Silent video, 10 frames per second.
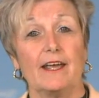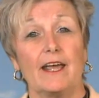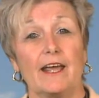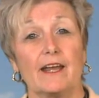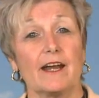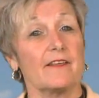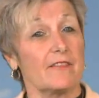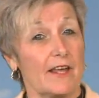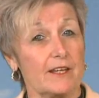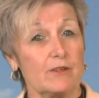And I
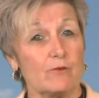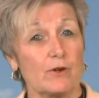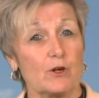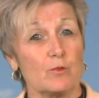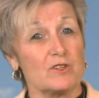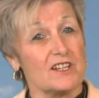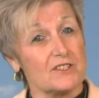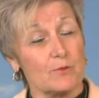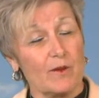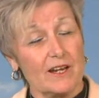thank you for your
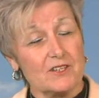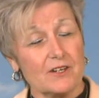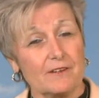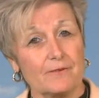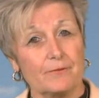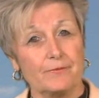participation.